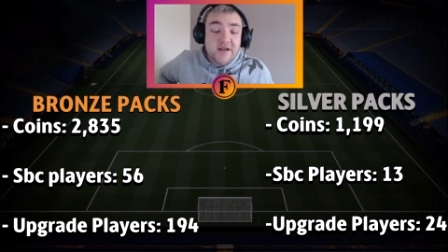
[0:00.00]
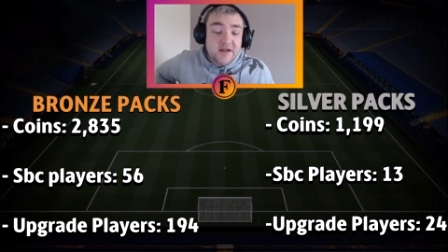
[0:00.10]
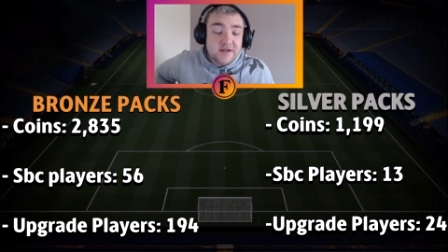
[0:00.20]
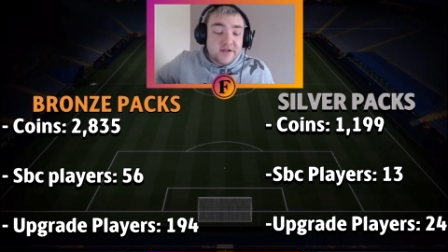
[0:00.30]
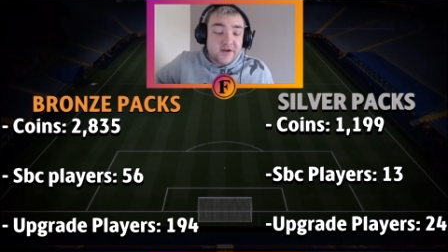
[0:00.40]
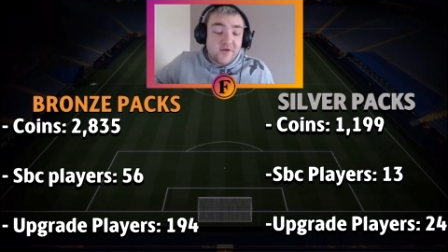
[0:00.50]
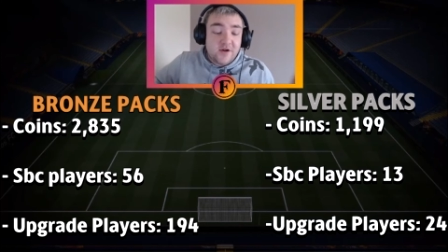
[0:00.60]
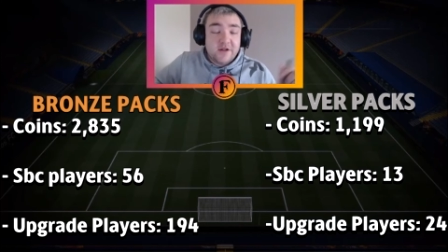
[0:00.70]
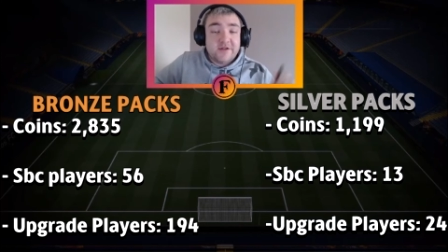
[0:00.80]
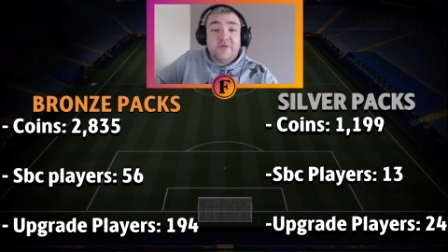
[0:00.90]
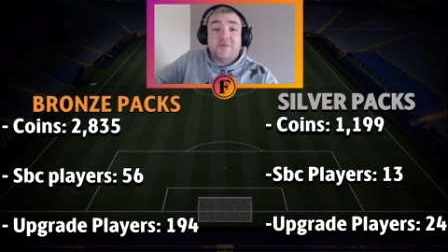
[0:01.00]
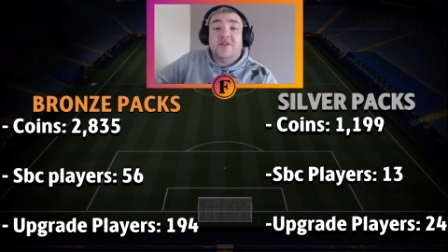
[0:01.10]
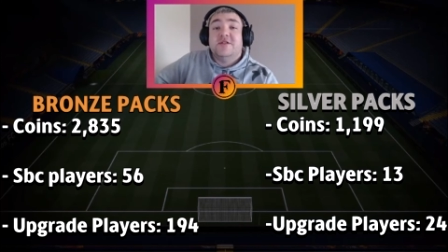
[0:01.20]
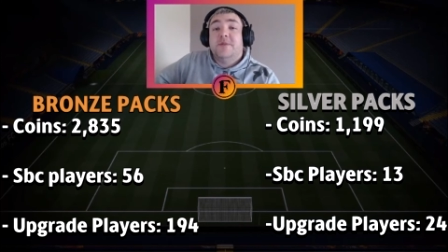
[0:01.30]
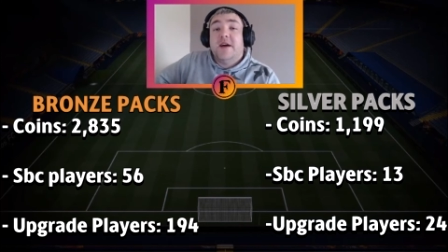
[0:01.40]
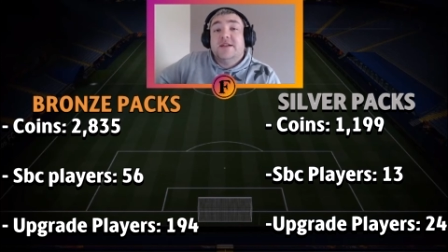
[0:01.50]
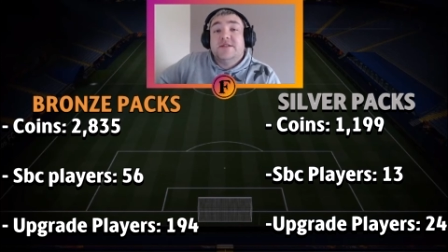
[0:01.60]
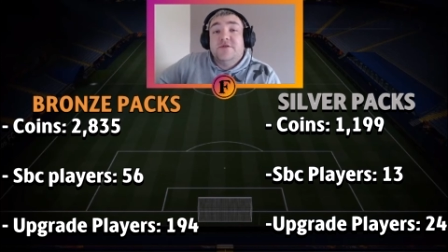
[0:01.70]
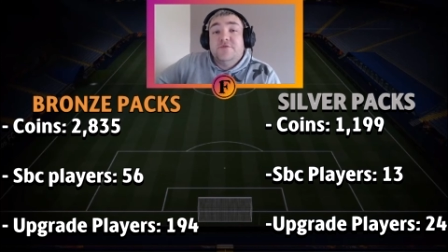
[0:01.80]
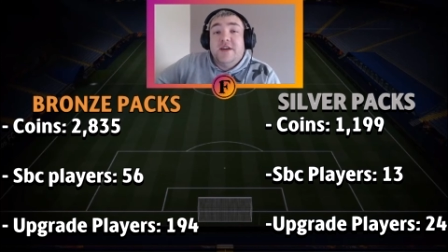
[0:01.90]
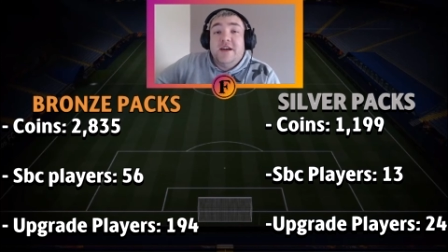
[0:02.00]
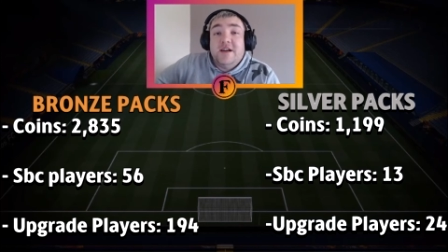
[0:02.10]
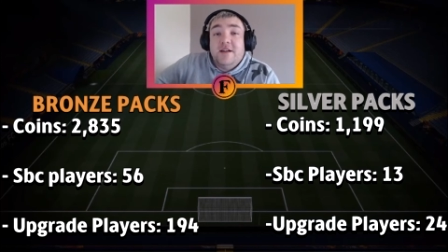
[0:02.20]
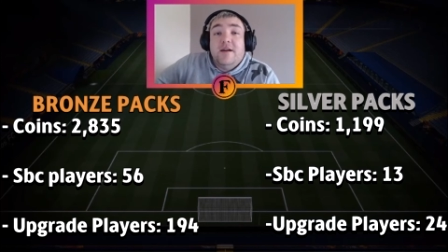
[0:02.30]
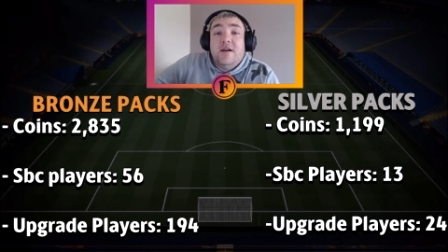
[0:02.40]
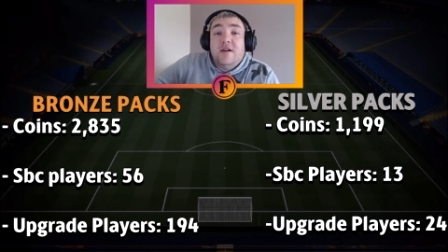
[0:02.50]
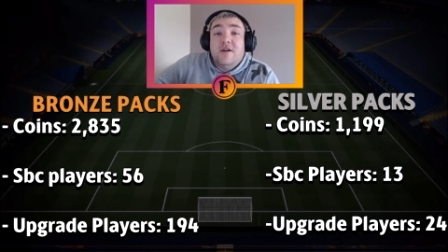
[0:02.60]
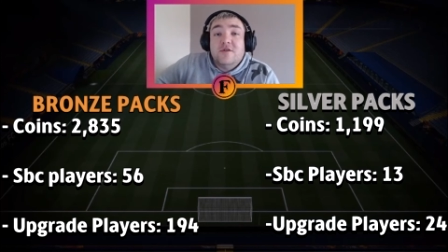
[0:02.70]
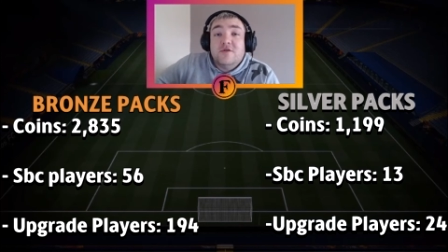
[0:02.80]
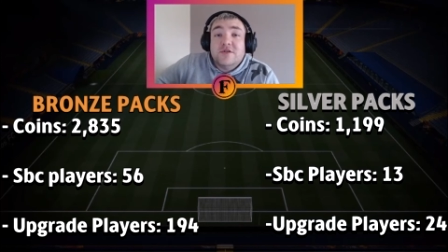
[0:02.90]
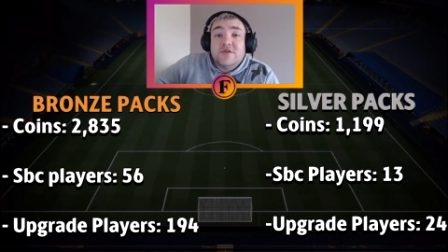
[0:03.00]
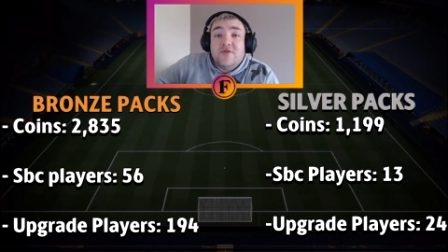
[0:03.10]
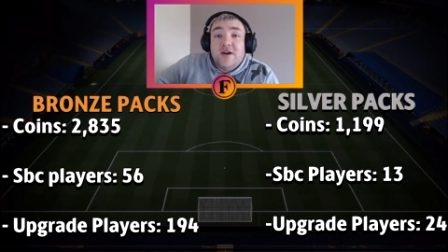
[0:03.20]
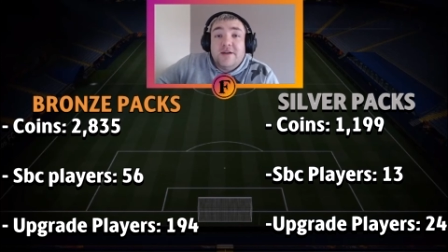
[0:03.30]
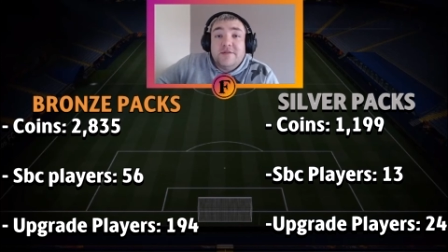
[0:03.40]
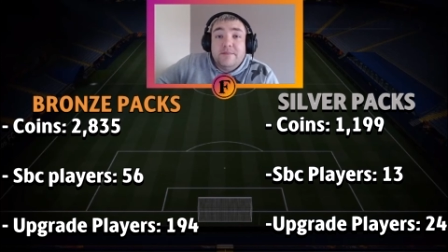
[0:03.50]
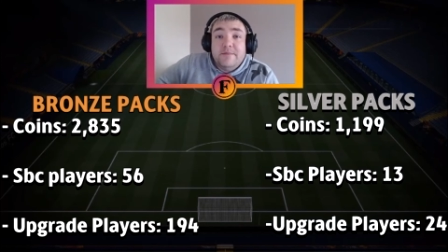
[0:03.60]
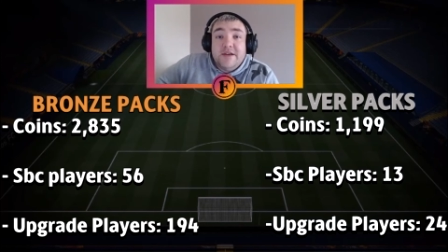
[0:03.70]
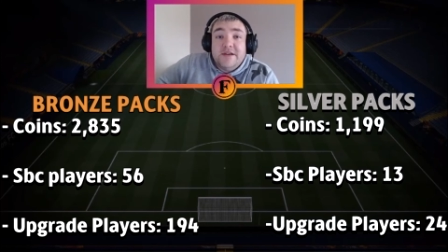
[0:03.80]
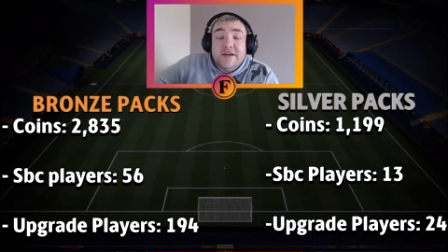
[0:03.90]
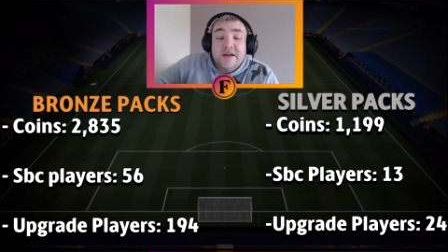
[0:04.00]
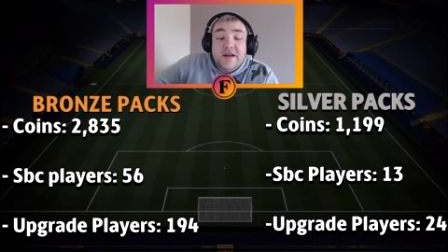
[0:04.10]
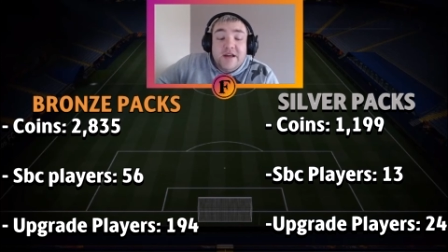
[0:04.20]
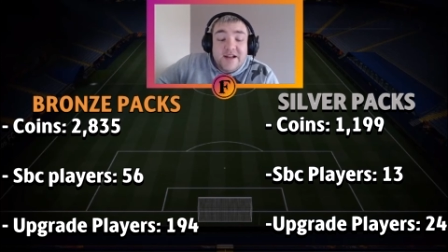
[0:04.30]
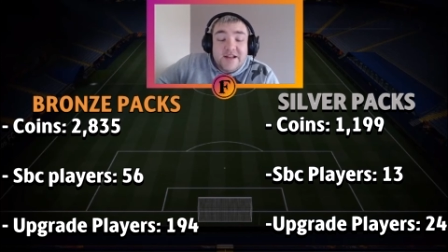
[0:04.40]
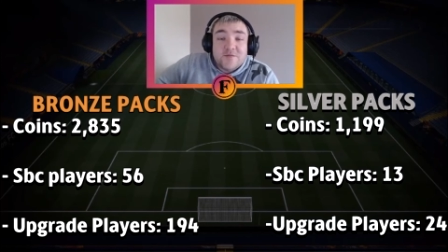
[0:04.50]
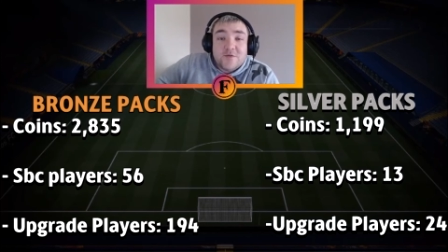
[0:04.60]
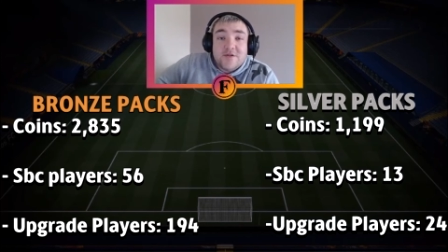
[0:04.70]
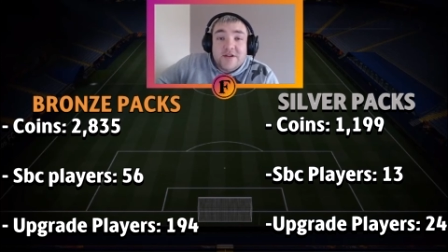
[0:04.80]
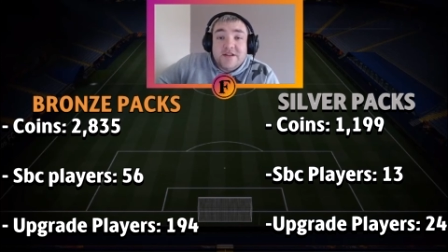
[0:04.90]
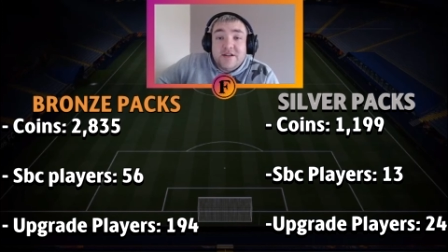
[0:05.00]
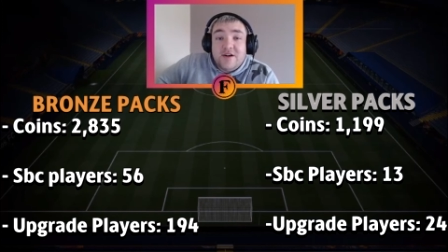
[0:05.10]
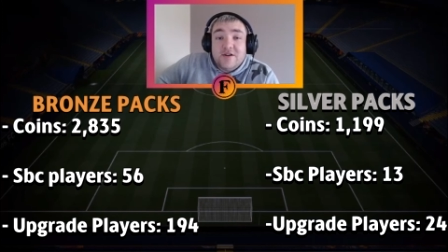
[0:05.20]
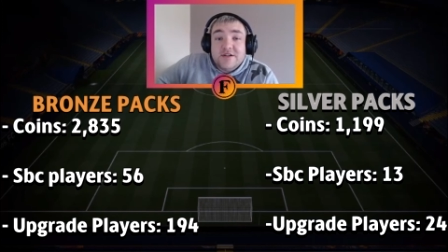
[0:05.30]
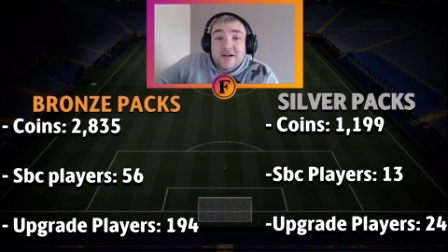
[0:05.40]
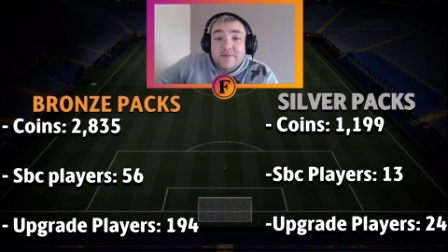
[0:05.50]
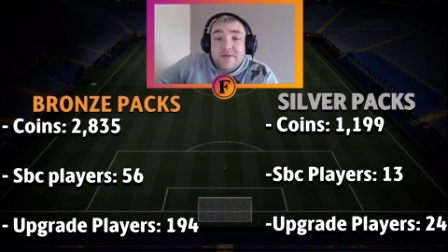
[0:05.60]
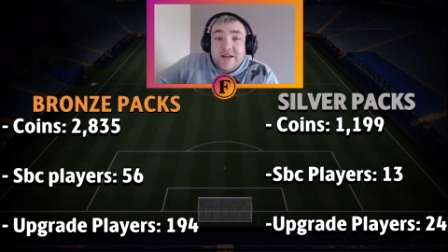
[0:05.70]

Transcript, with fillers: So, although the bronze packs do take a lot longer to craft and make, it is worth it in the long term.